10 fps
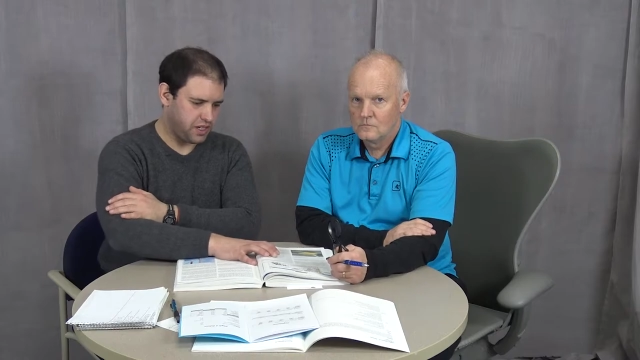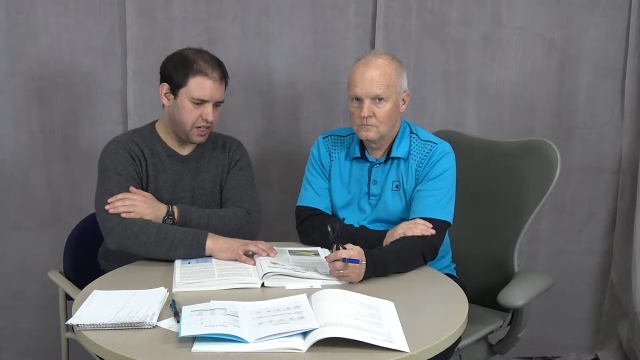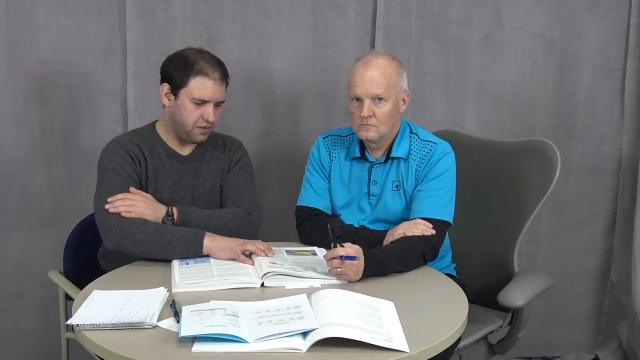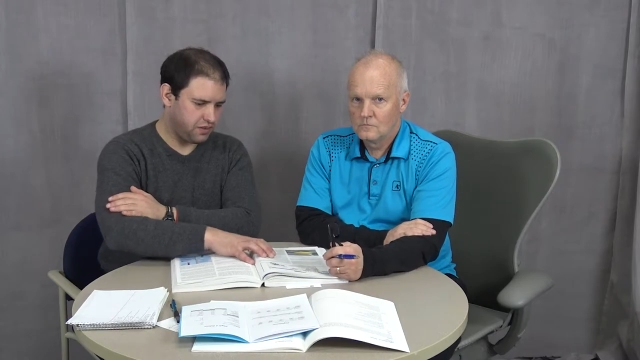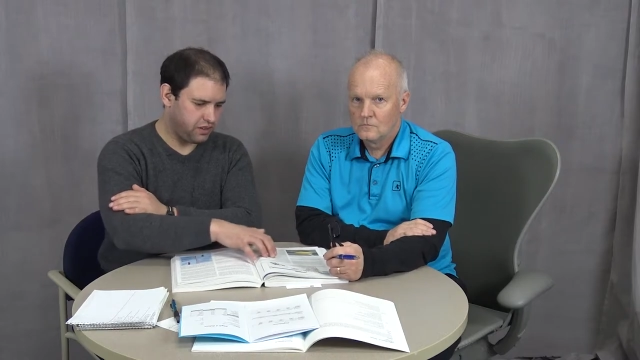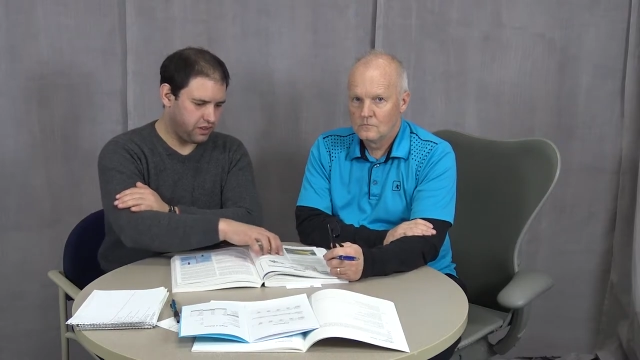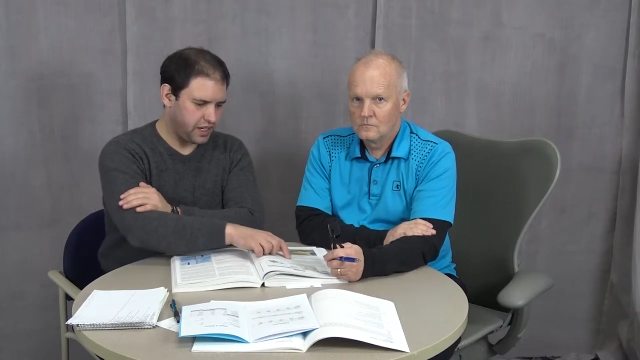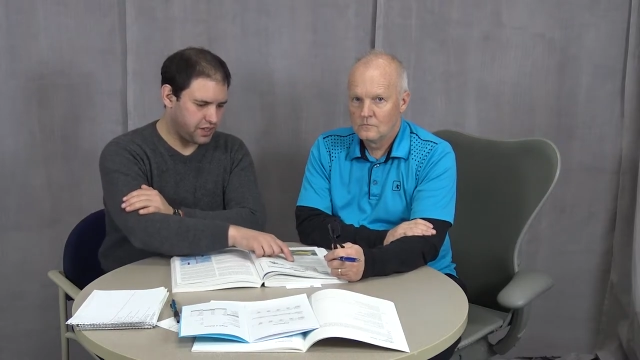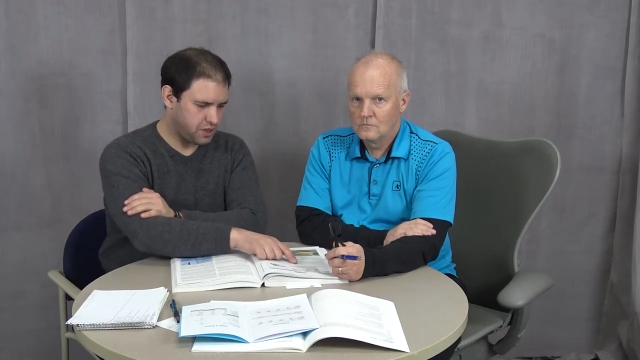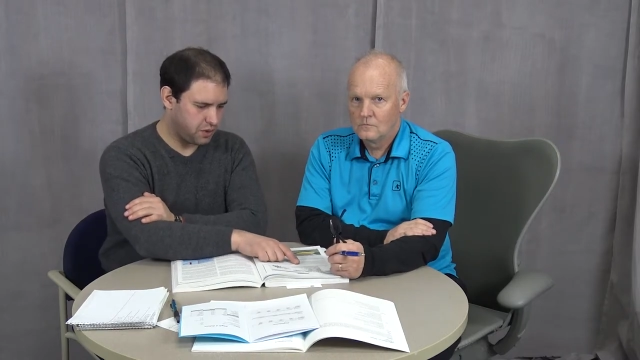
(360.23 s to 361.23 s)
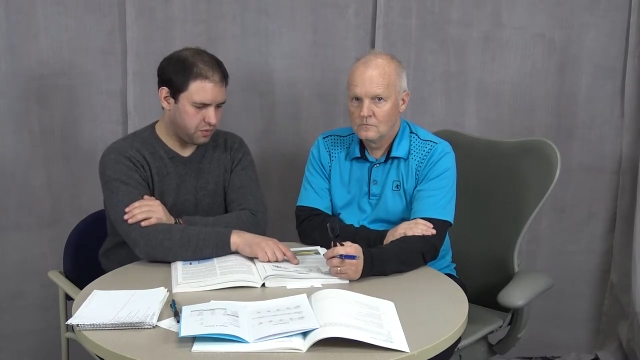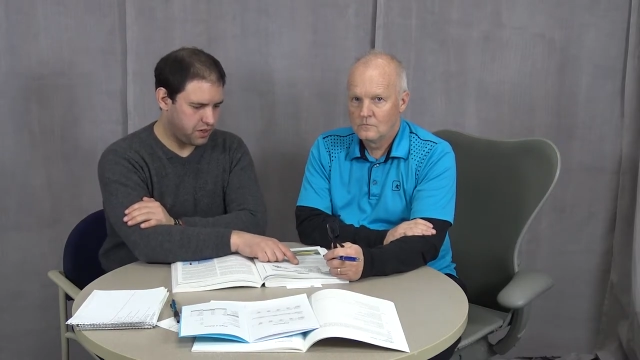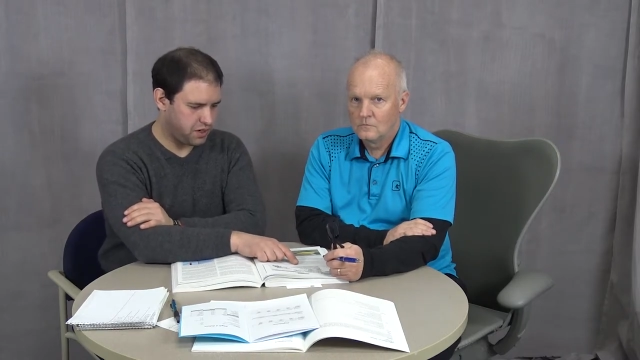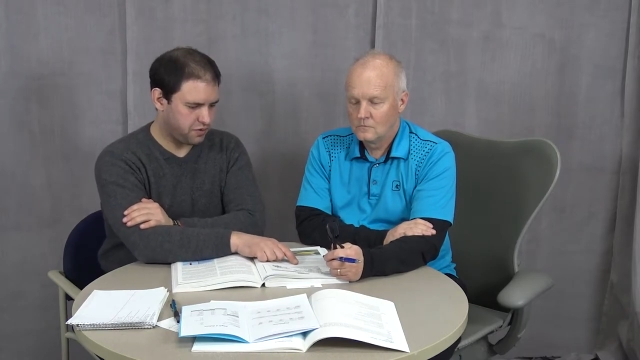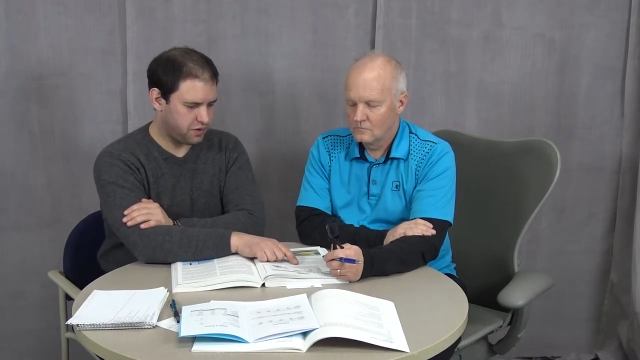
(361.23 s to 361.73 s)
Speaker 1: they give a little excerpt
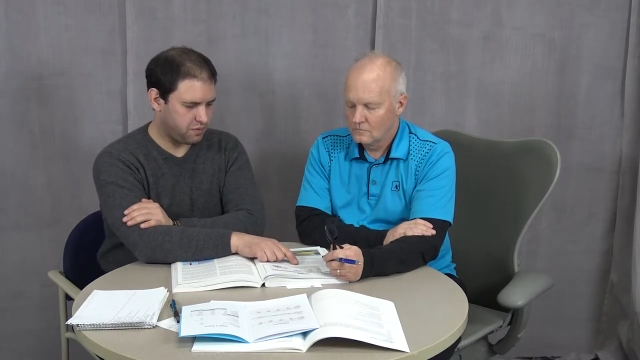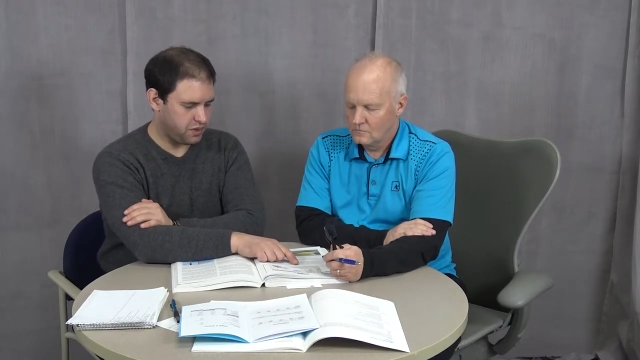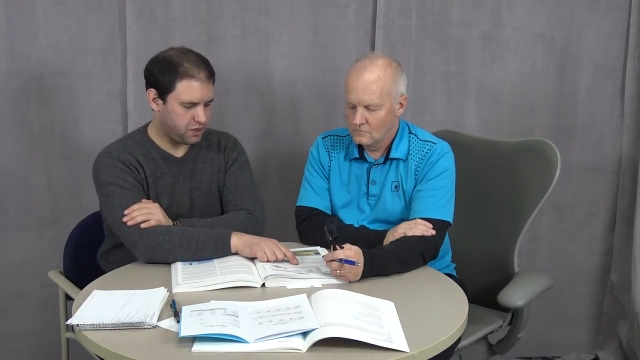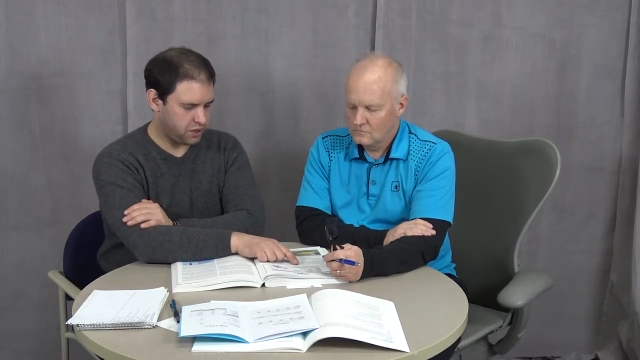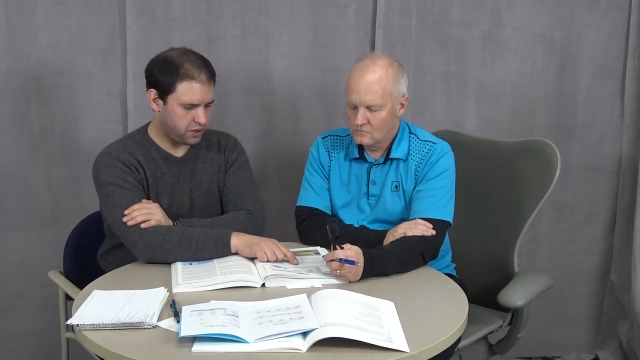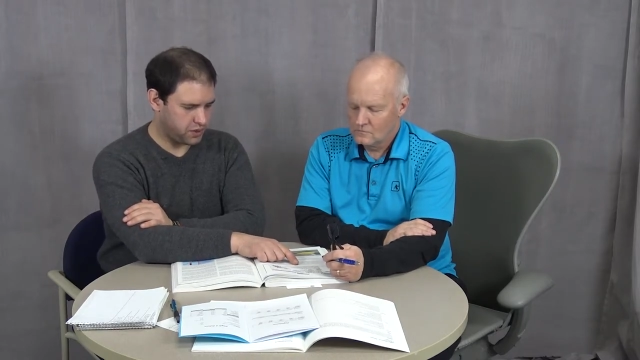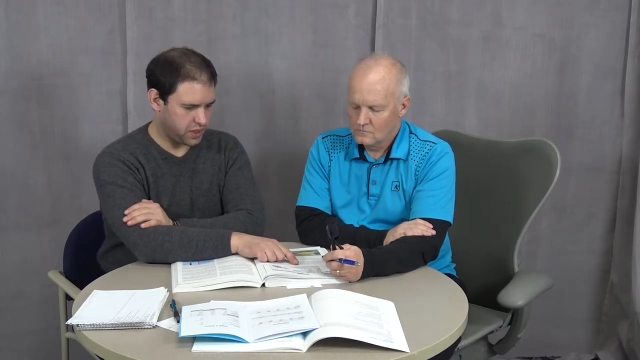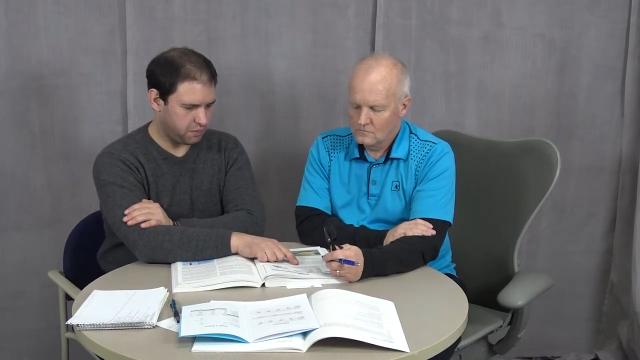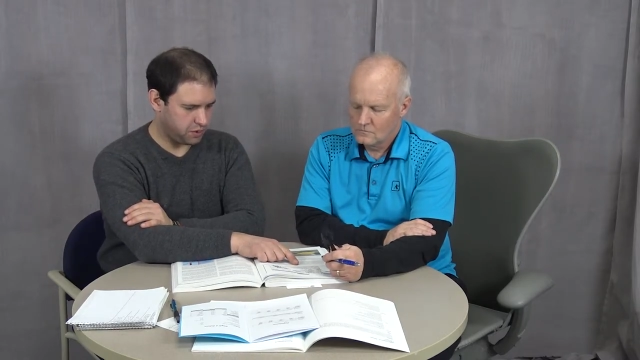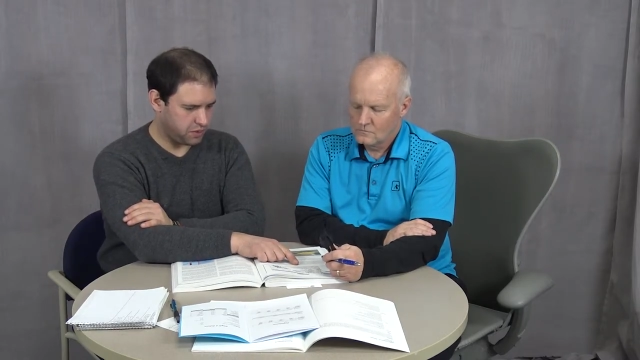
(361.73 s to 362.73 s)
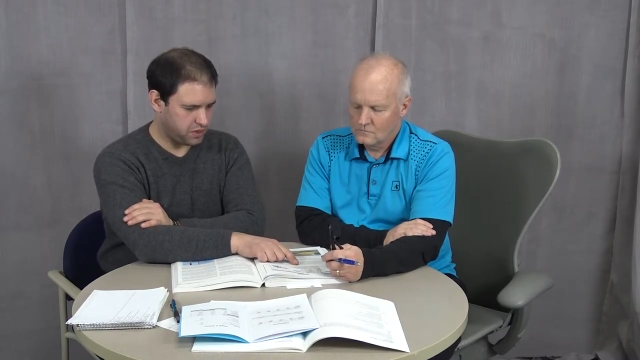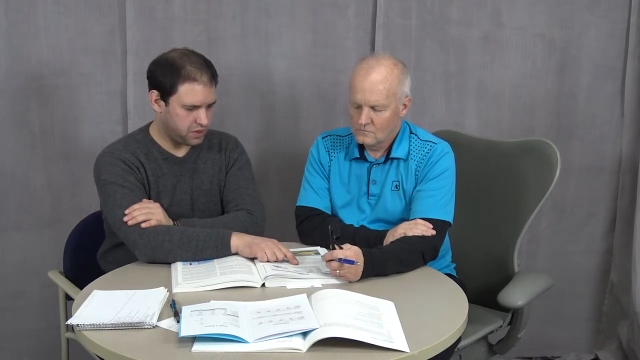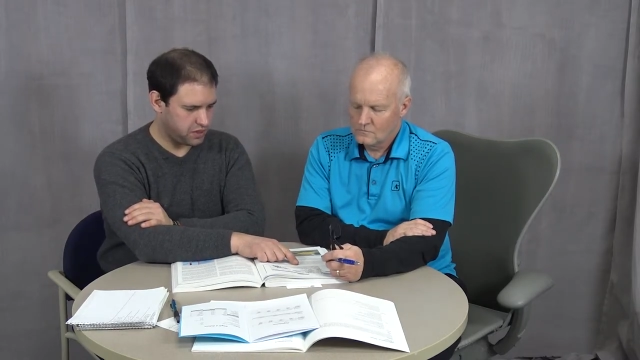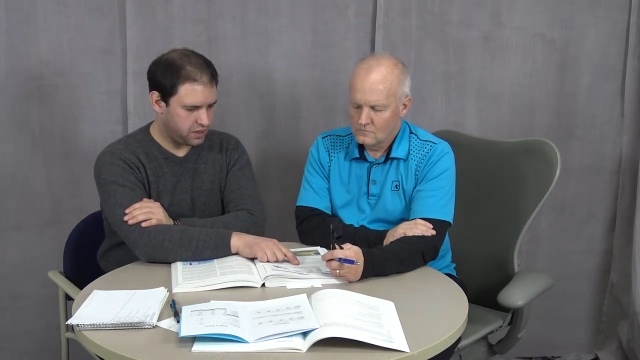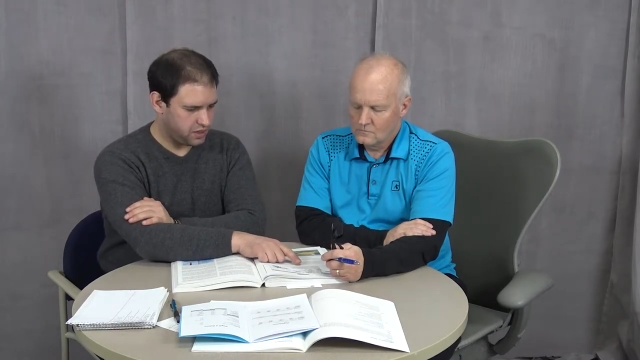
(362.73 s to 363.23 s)
here from the chart supplement